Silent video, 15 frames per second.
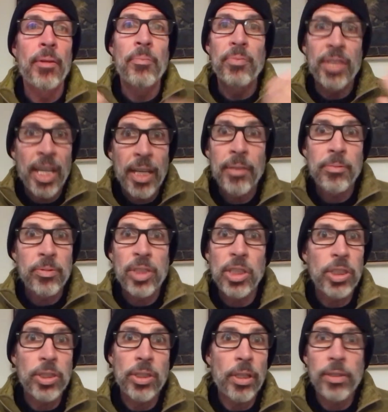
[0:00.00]
then
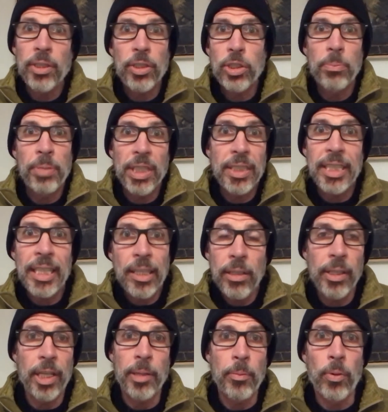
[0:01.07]
dishes aren't such a big
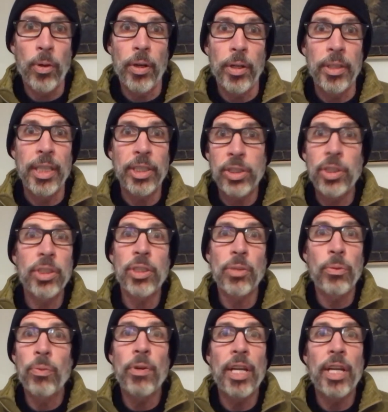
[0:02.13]
deal anymore. It's just a